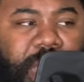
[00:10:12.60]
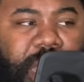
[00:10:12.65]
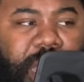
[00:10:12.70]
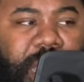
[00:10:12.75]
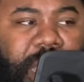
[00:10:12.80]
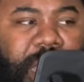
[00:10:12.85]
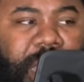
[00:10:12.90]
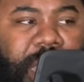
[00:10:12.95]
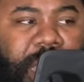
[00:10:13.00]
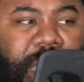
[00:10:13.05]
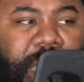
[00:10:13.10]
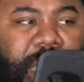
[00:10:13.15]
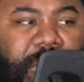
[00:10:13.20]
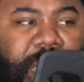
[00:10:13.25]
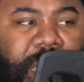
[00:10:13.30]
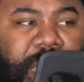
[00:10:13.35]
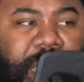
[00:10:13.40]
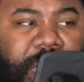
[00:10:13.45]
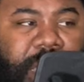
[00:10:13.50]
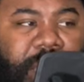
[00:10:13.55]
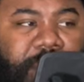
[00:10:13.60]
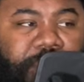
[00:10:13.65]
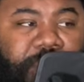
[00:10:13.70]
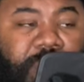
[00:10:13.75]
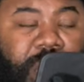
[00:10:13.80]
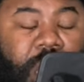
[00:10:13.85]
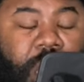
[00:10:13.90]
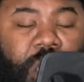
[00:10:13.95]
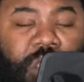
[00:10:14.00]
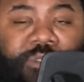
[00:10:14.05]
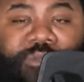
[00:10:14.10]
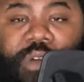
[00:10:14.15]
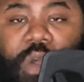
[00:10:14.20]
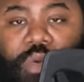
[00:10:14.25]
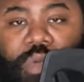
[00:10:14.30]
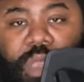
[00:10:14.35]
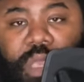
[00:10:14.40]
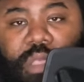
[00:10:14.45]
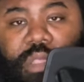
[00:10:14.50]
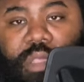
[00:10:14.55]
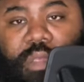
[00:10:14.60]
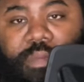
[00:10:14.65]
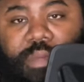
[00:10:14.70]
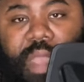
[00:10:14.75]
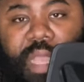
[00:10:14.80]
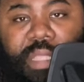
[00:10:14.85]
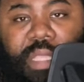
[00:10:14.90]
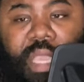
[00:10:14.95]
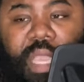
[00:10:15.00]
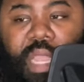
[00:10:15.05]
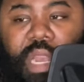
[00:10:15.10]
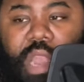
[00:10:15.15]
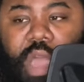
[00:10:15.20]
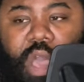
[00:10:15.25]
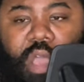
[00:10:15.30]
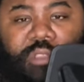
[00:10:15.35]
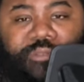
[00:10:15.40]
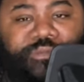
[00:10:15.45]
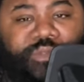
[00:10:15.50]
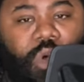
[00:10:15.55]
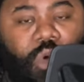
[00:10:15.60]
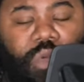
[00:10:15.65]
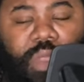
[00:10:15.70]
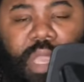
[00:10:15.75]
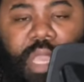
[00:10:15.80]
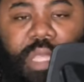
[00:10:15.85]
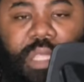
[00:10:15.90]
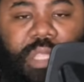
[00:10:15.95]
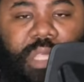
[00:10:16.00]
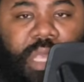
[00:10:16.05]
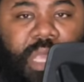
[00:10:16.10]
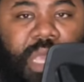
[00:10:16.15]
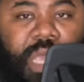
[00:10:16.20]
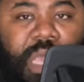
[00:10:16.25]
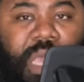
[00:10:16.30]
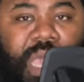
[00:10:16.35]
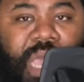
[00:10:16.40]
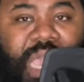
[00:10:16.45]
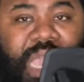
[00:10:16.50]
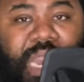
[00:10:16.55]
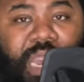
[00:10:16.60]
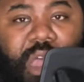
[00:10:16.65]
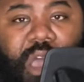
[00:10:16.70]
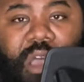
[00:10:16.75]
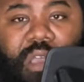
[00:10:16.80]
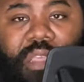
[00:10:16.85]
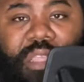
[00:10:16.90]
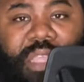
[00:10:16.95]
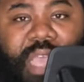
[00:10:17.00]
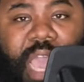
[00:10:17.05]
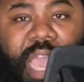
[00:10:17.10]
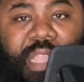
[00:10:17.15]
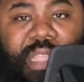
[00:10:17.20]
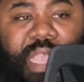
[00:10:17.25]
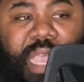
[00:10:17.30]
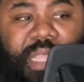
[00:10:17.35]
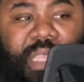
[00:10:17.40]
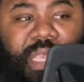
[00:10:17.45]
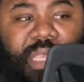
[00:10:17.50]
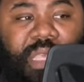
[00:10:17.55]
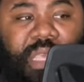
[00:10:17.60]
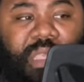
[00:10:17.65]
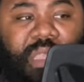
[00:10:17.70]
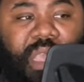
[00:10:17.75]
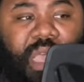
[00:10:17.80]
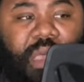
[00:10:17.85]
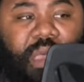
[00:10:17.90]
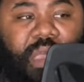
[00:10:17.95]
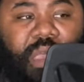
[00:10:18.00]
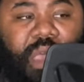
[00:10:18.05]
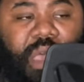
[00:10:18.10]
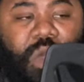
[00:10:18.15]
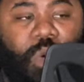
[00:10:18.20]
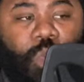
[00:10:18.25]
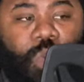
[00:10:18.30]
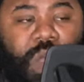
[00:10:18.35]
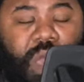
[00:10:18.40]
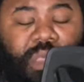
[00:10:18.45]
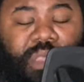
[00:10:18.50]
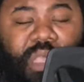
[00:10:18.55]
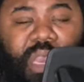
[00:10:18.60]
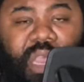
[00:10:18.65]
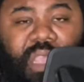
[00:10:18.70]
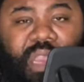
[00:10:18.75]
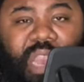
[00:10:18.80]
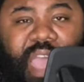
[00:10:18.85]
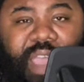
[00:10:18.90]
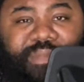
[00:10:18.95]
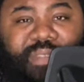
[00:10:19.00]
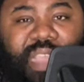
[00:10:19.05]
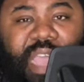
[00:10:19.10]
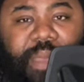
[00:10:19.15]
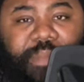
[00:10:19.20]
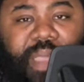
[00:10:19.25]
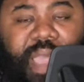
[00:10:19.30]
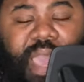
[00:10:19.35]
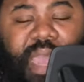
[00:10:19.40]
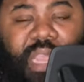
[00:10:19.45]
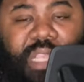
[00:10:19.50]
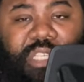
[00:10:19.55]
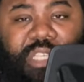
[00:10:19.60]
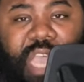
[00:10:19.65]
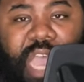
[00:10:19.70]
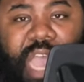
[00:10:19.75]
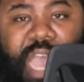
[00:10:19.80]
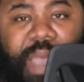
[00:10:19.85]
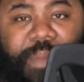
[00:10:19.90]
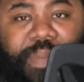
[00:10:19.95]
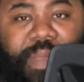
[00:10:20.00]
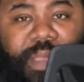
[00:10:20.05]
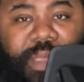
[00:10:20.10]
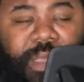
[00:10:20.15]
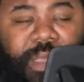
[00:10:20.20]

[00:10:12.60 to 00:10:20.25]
lost focus. I think he lost focus. He lost sight that this is a once-in-a-lifetime kind of job,